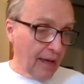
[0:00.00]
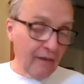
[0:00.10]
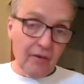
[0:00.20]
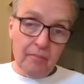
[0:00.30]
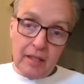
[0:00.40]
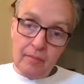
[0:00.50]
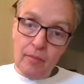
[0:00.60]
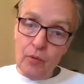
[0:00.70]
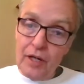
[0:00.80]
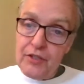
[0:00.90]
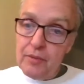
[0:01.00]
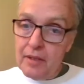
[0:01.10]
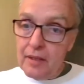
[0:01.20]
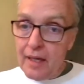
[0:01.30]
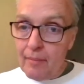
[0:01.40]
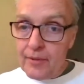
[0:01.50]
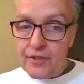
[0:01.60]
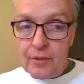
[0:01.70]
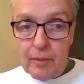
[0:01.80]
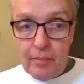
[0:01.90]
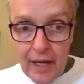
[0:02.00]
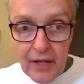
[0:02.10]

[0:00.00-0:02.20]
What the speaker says: have a minimum wage in Minneapolis that we